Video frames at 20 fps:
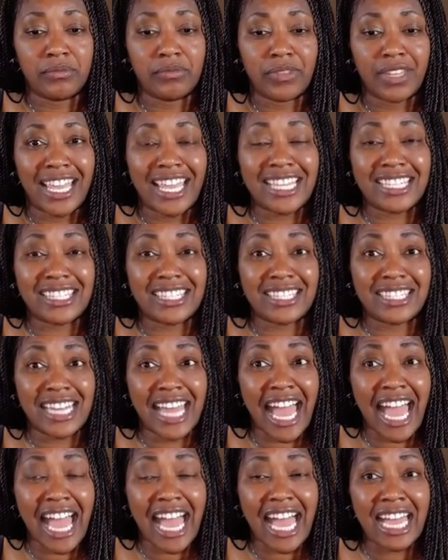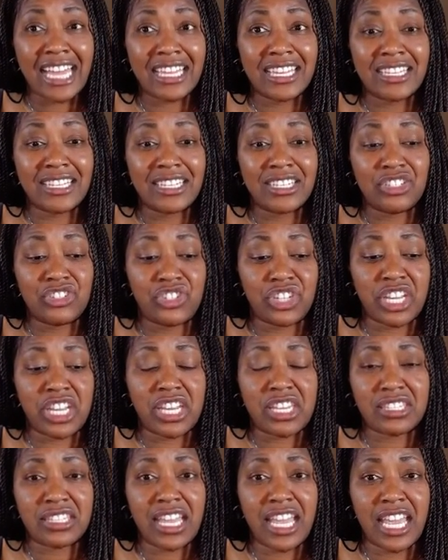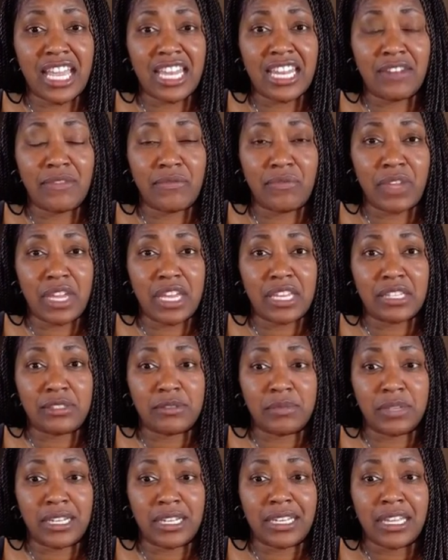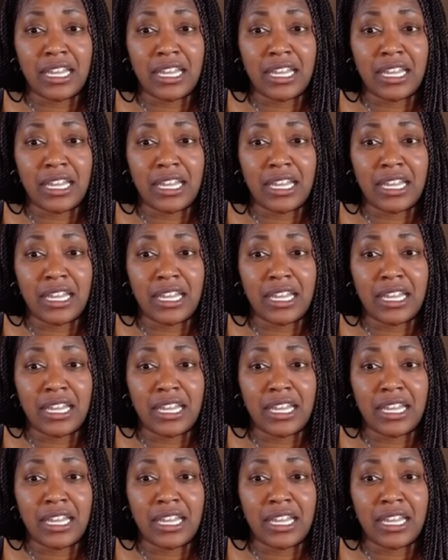It's not just an investment,